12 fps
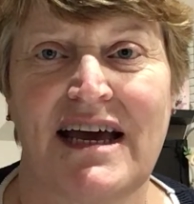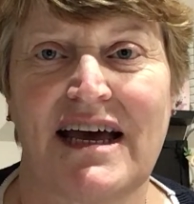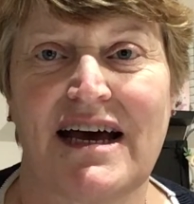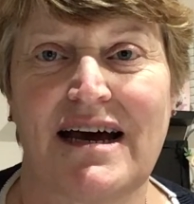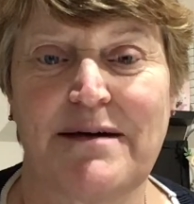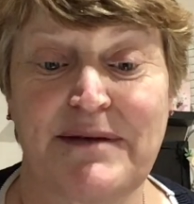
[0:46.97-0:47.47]

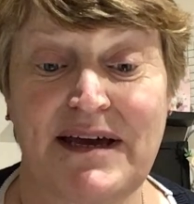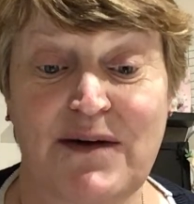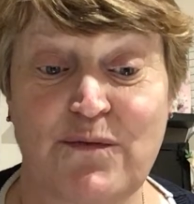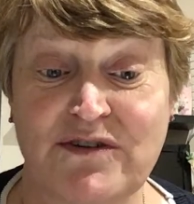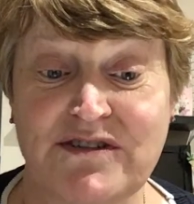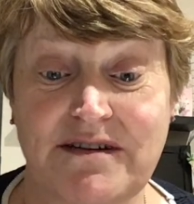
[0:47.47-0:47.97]

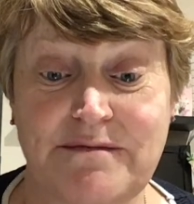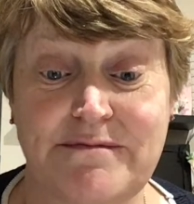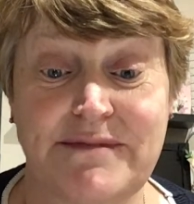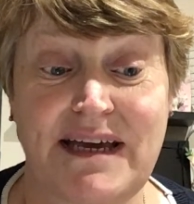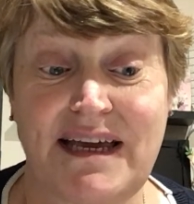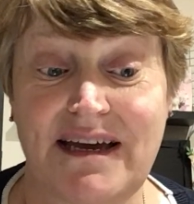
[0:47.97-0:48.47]
It wasn't
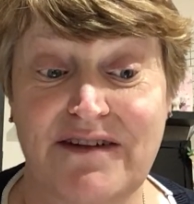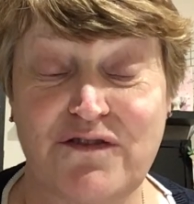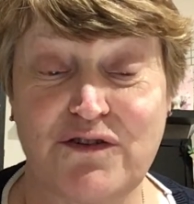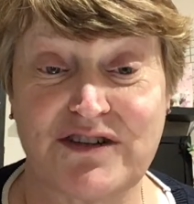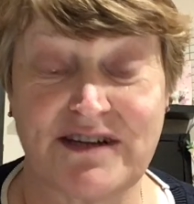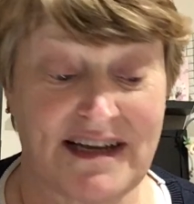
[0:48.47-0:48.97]
me,
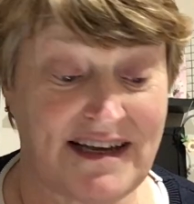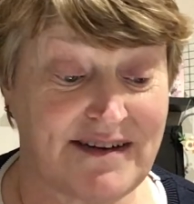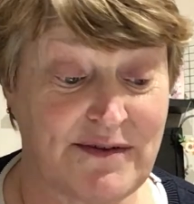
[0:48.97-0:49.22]
unfortunately,